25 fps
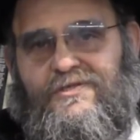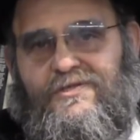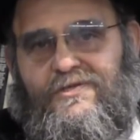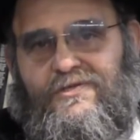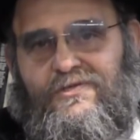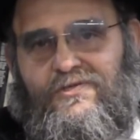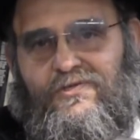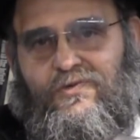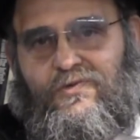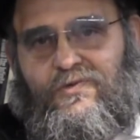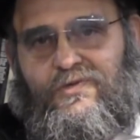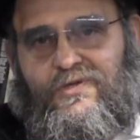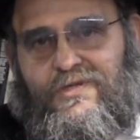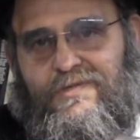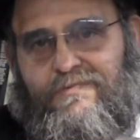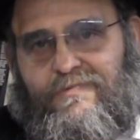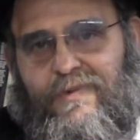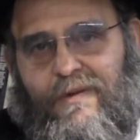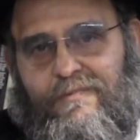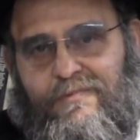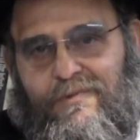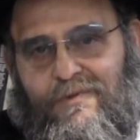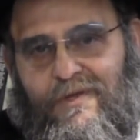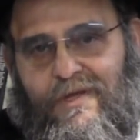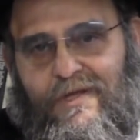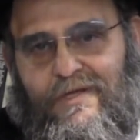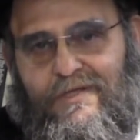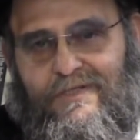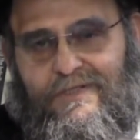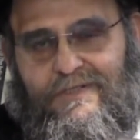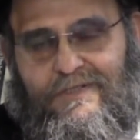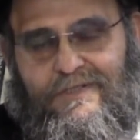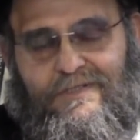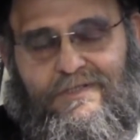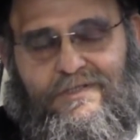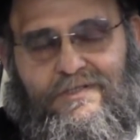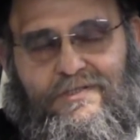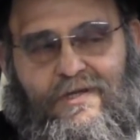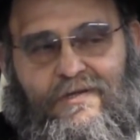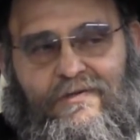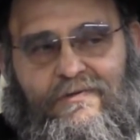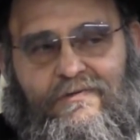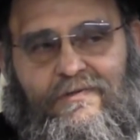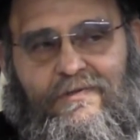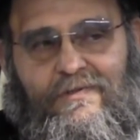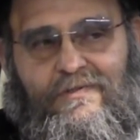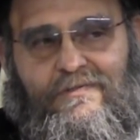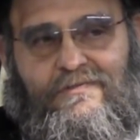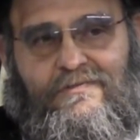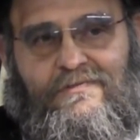to the Jewish population in
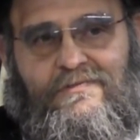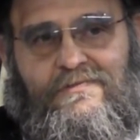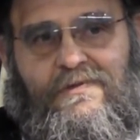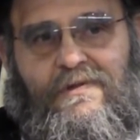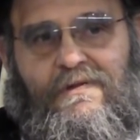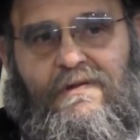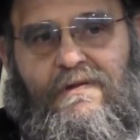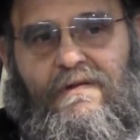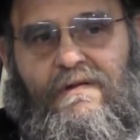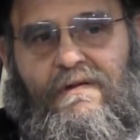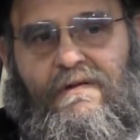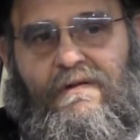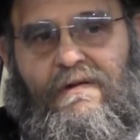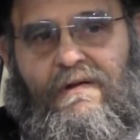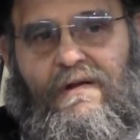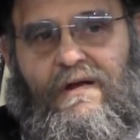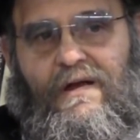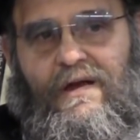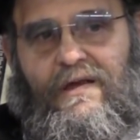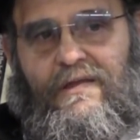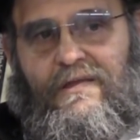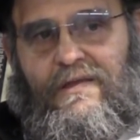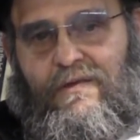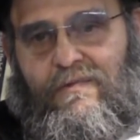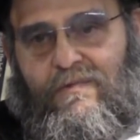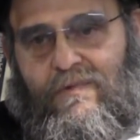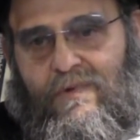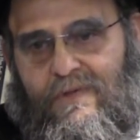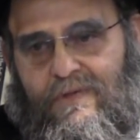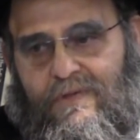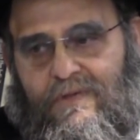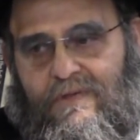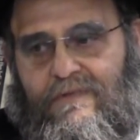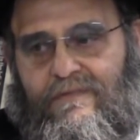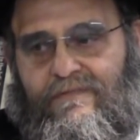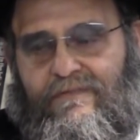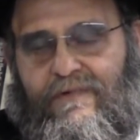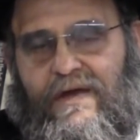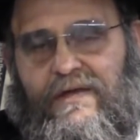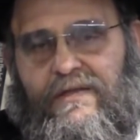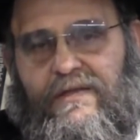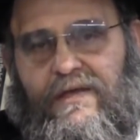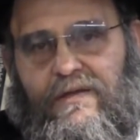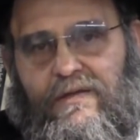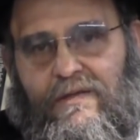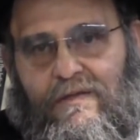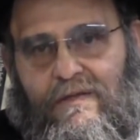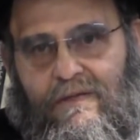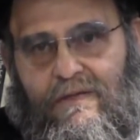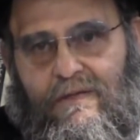general, and I wanted to find
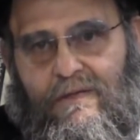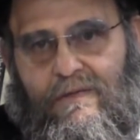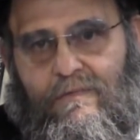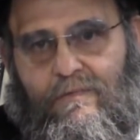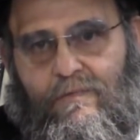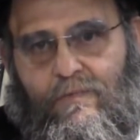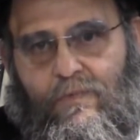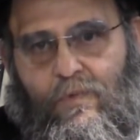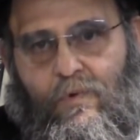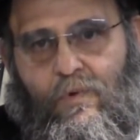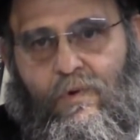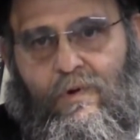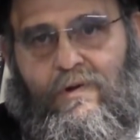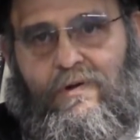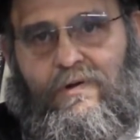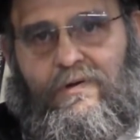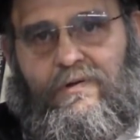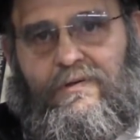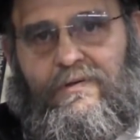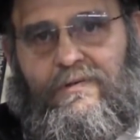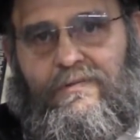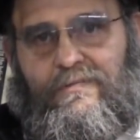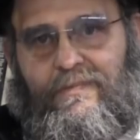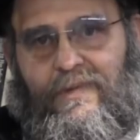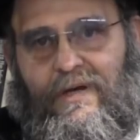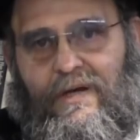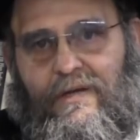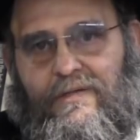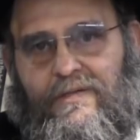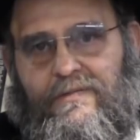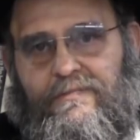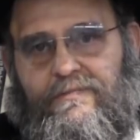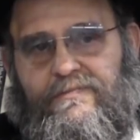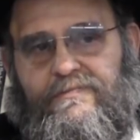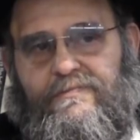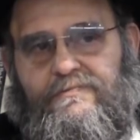out a little more about it.